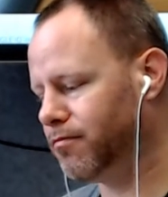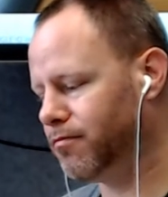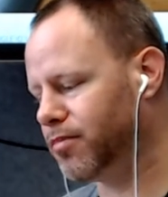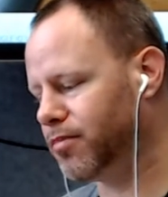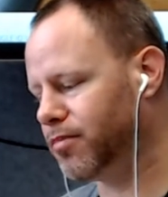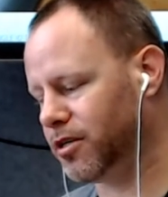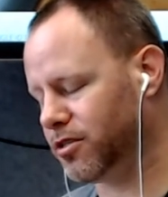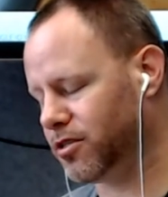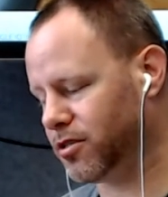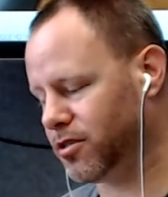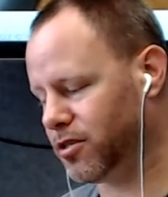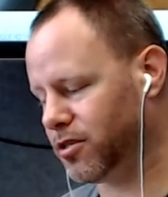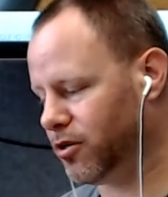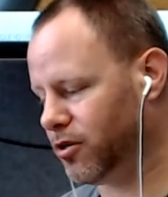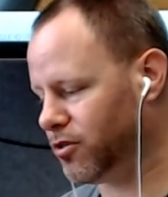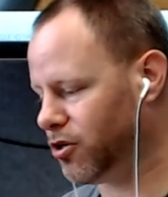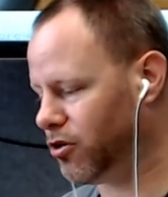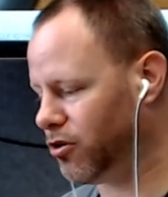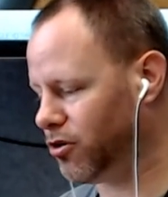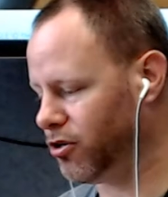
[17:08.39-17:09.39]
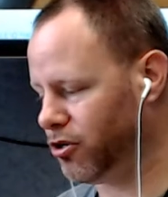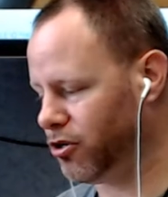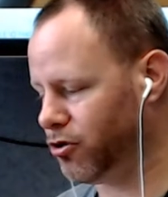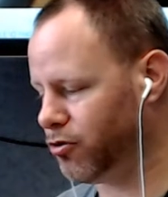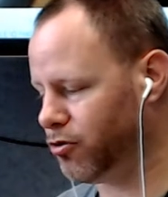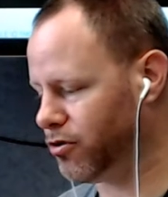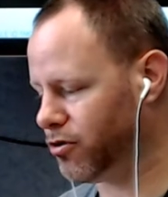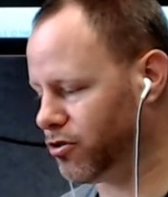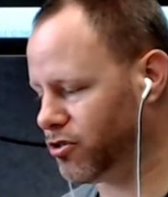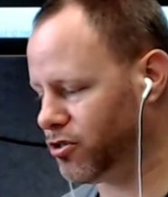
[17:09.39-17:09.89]
because it's all
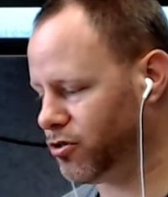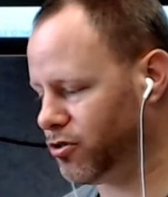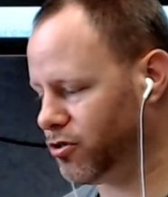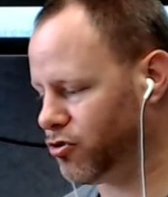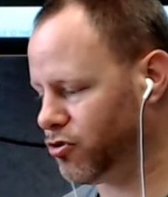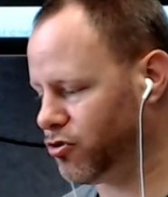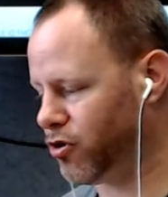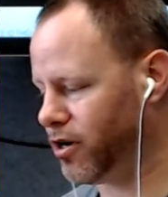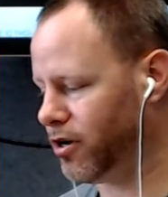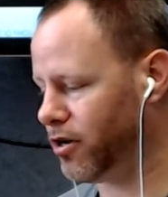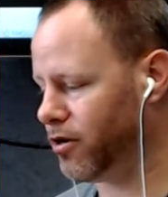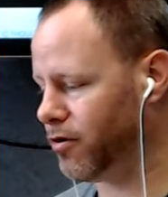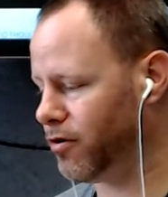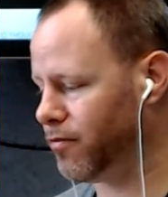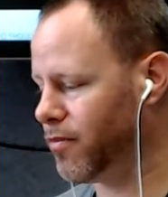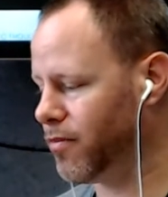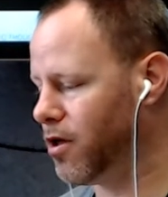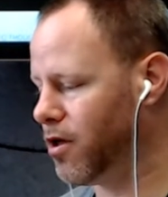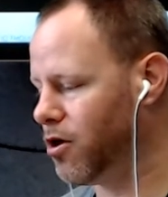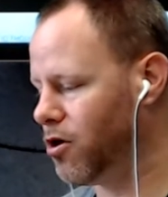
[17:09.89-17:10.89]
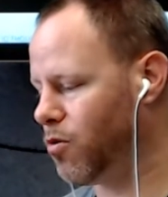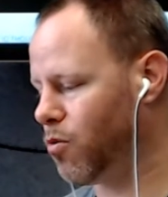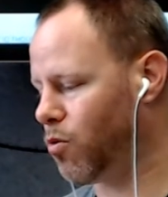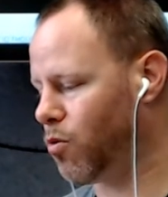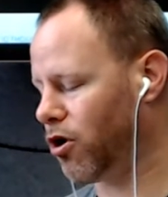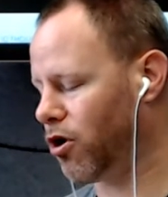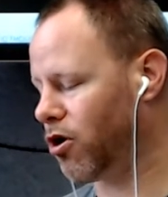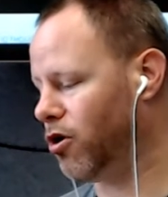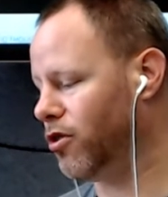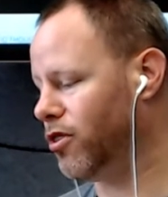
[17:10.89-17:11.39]
new and they're still trying to
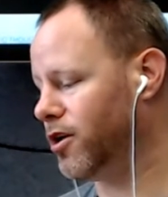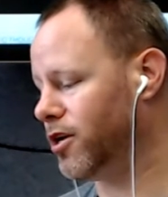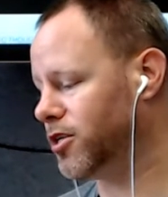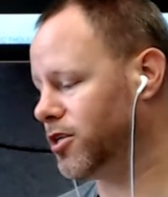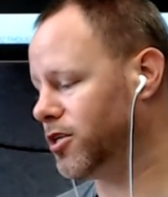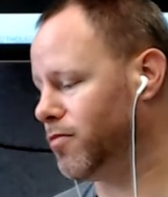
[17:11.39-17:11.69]
work on this.